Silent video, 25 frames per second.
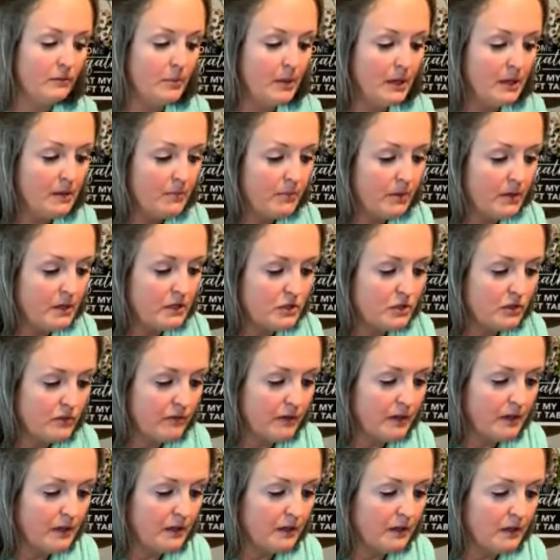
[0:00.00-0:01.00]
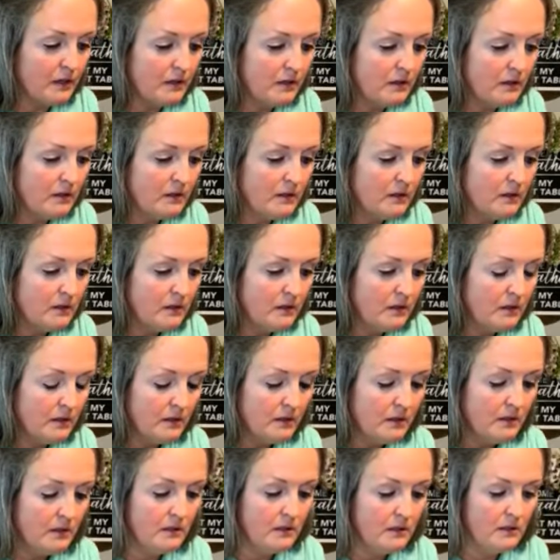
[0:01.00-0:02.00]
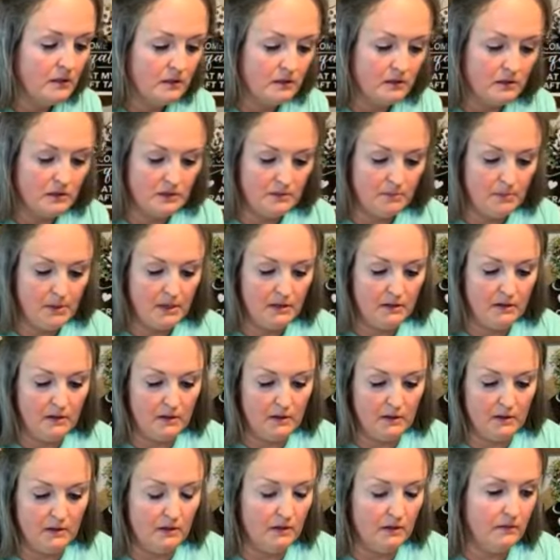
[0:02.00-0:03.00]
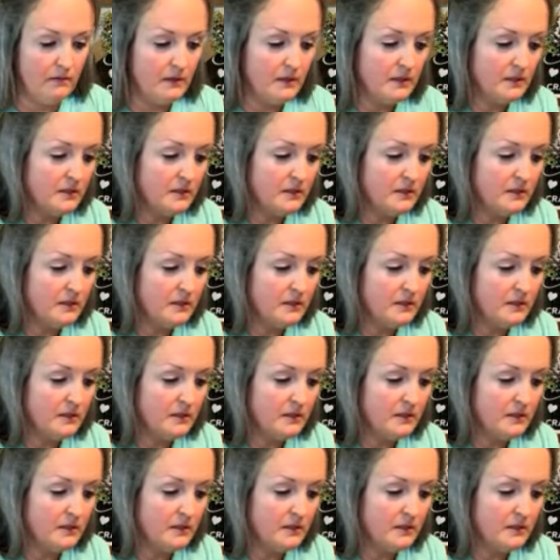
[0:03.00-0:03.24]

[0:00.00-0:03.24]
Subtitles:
paintbrush over here. Just paint the end of his